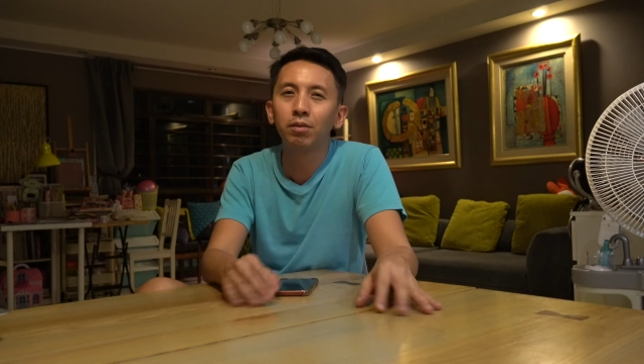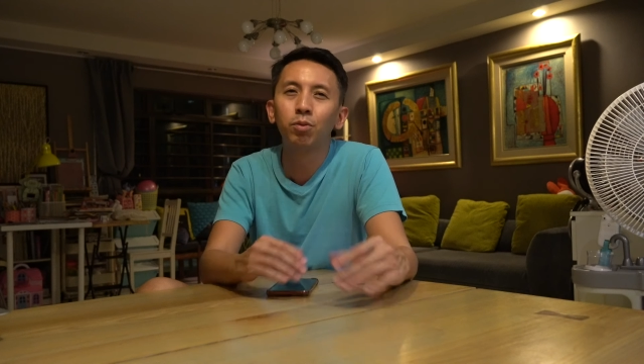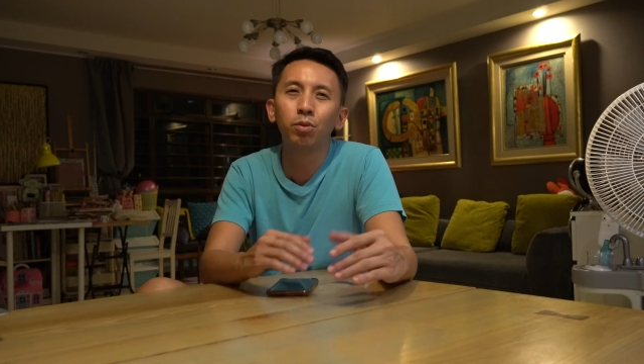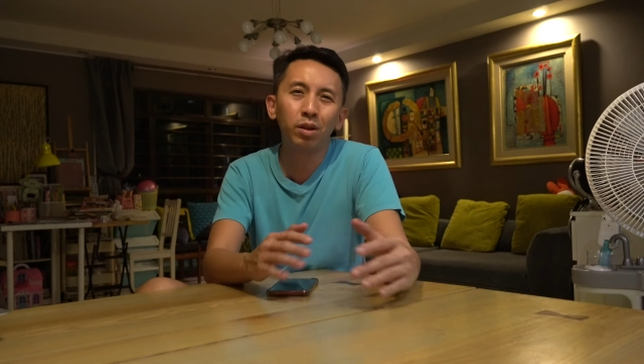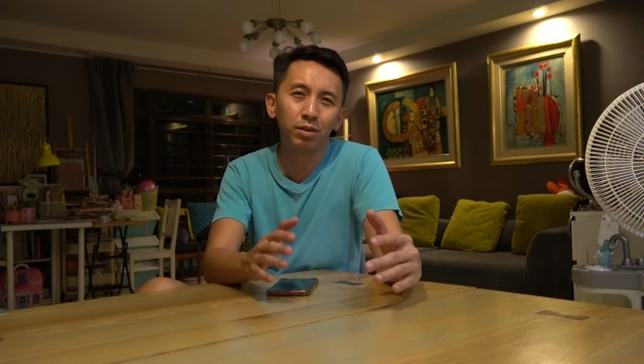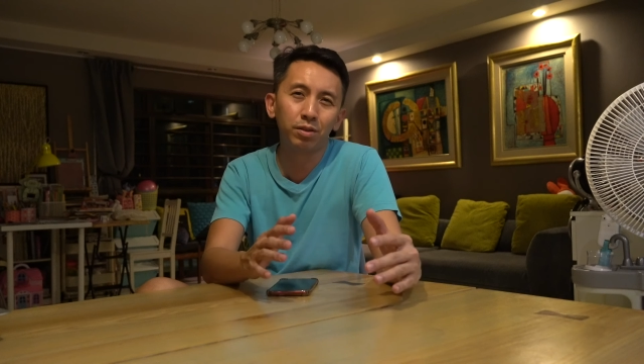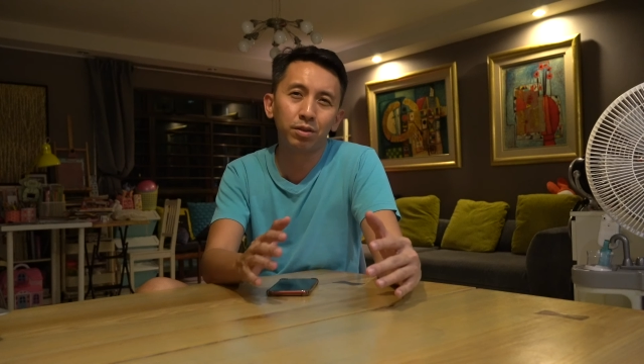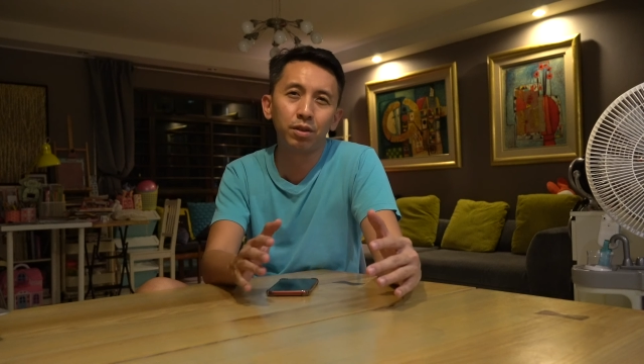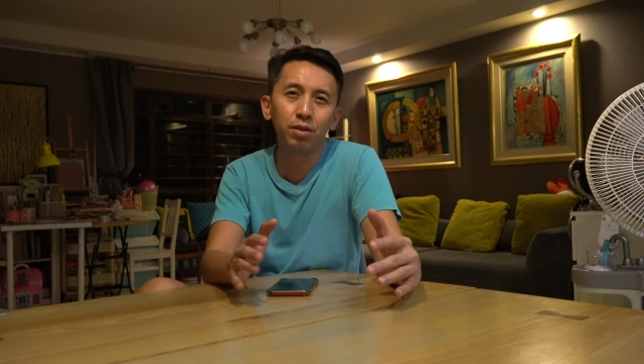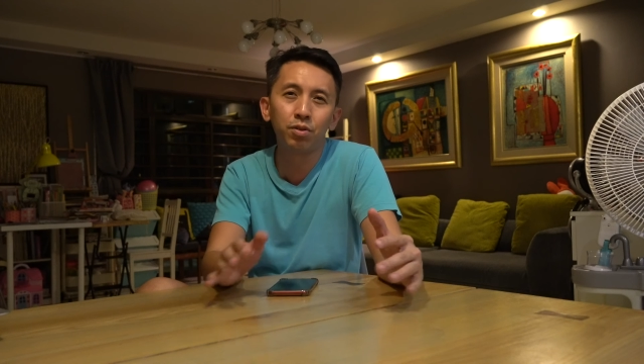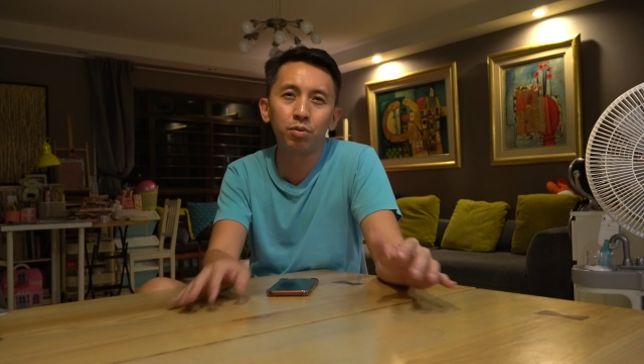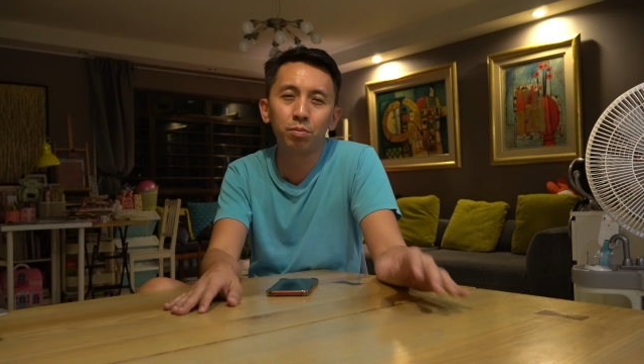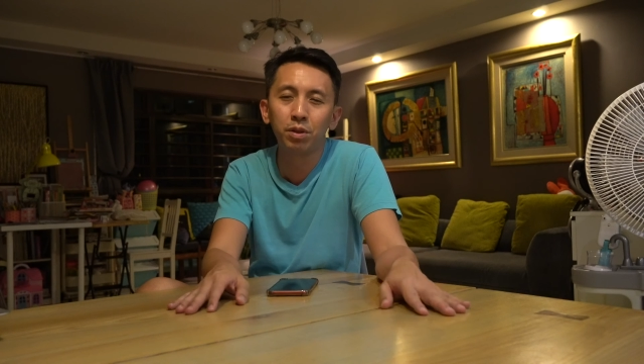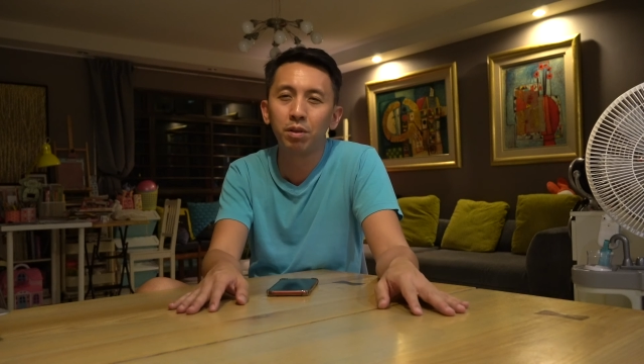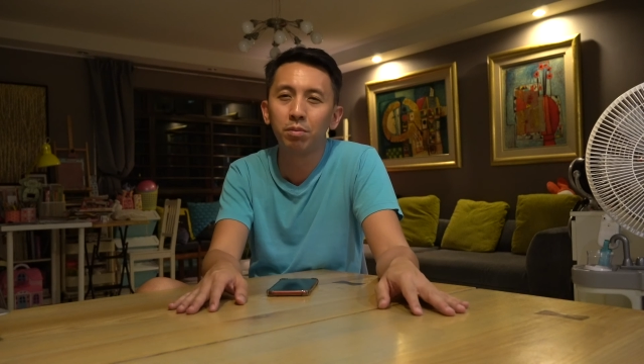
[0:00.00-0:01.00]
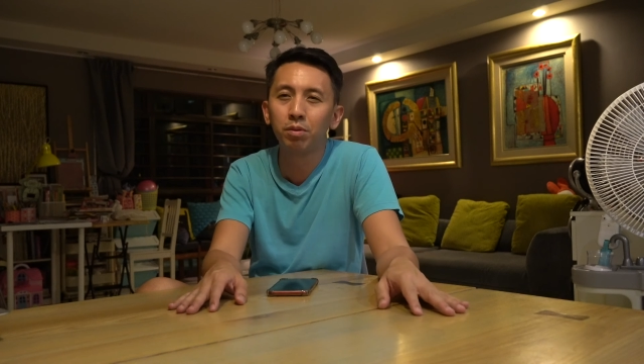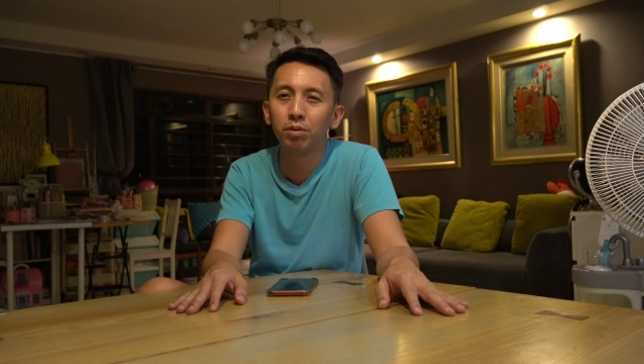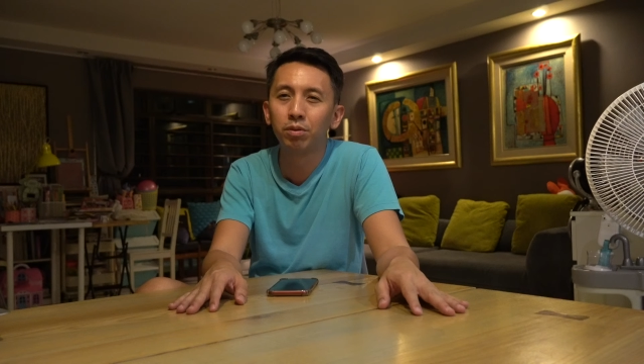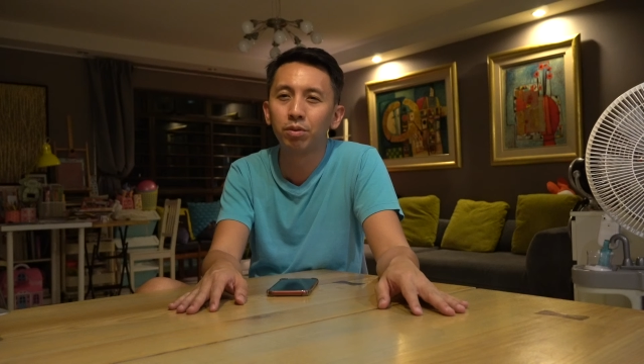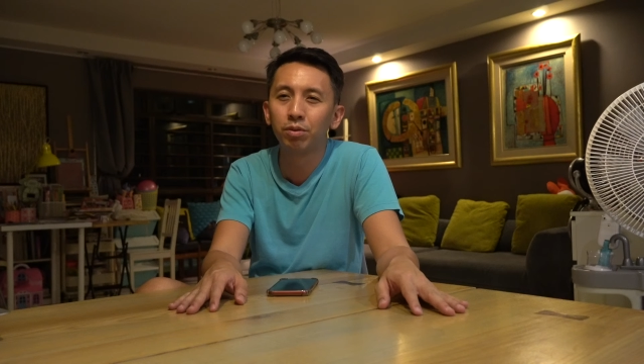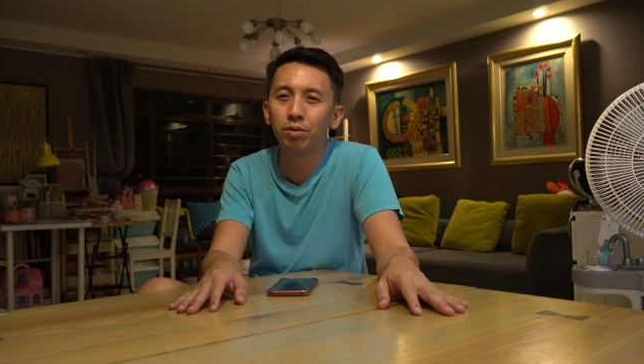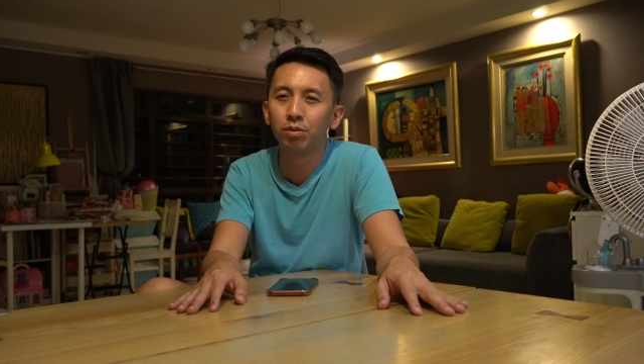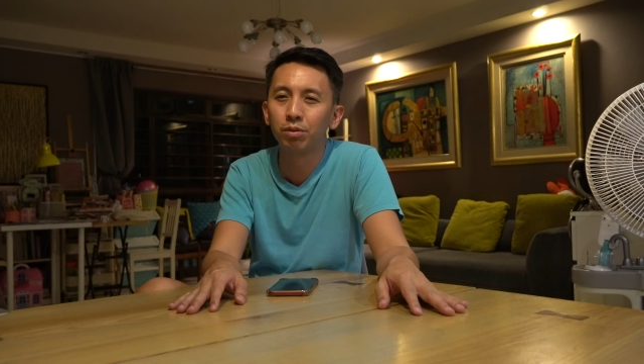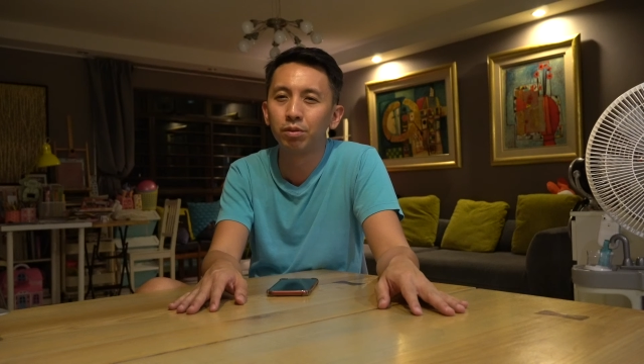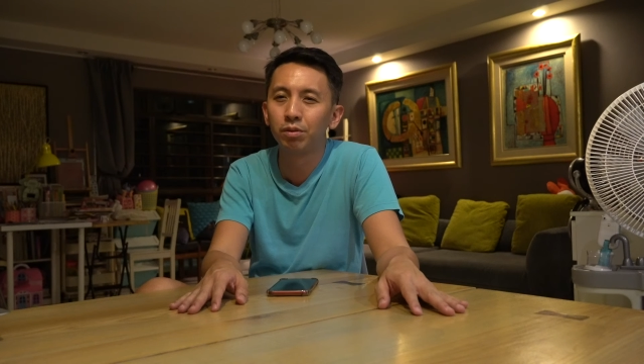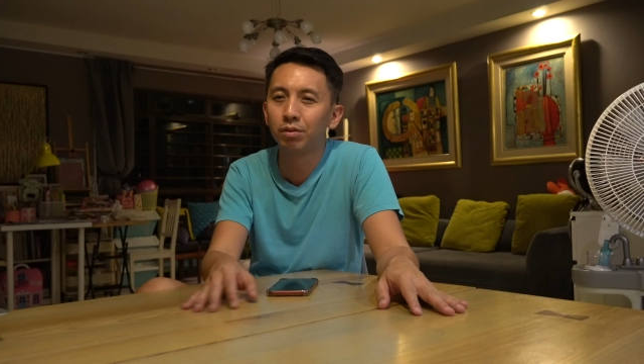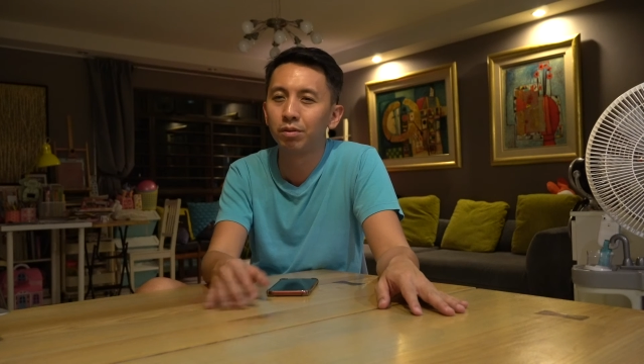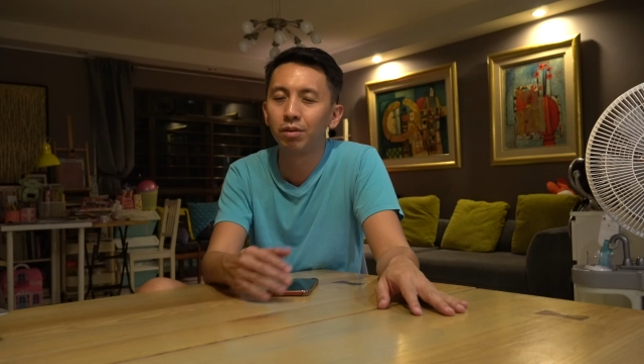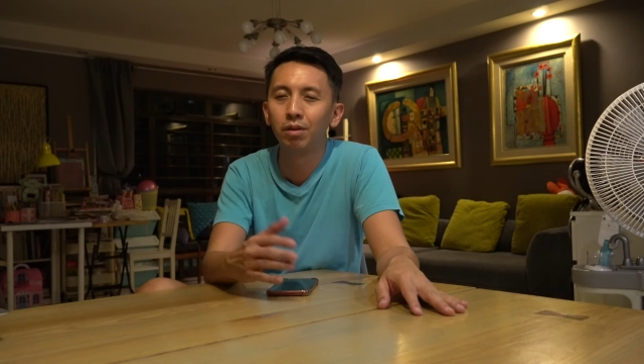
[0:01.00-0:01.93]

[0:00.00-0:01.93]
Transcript: Google Assistant should be able to control